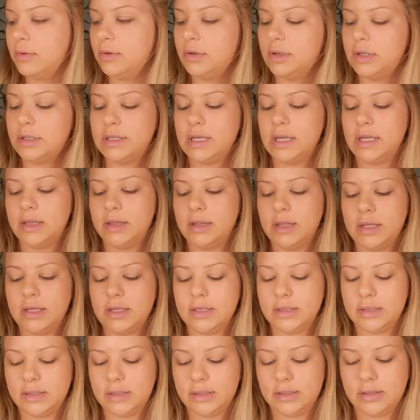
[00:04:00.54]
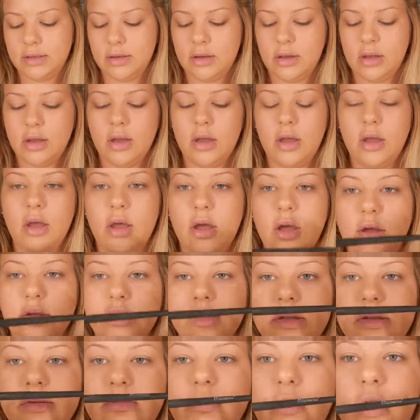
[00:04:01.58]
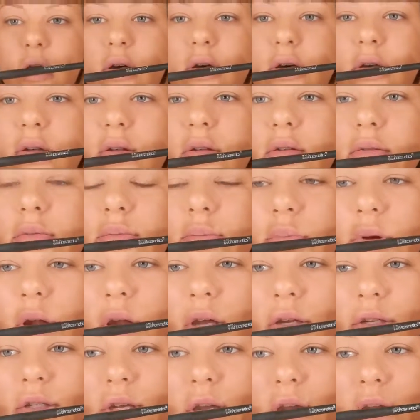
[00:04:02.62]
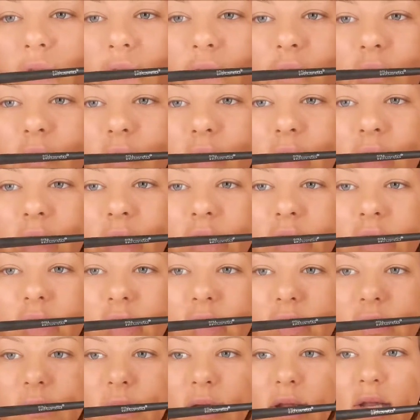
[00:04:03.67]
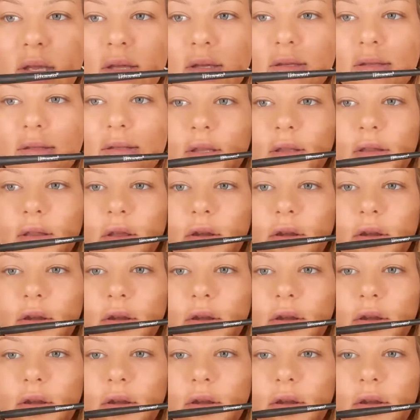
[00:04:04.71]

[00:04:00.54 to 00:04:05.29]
going to take this small brush I got from BH Cosmetics, and